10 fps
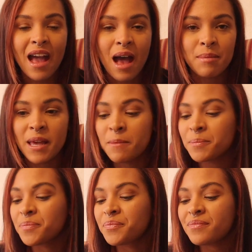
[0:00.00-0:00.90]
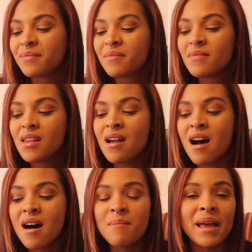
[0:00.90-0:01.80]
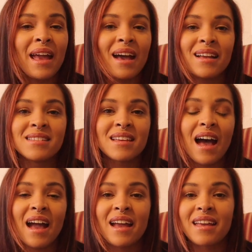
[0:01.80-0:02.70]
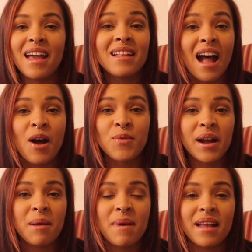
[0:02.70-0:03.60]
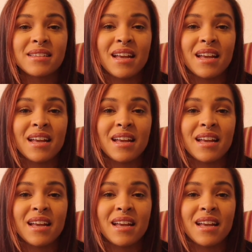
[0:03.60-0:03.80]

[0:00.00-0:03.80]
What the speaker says: Abbey. And I cannot recommend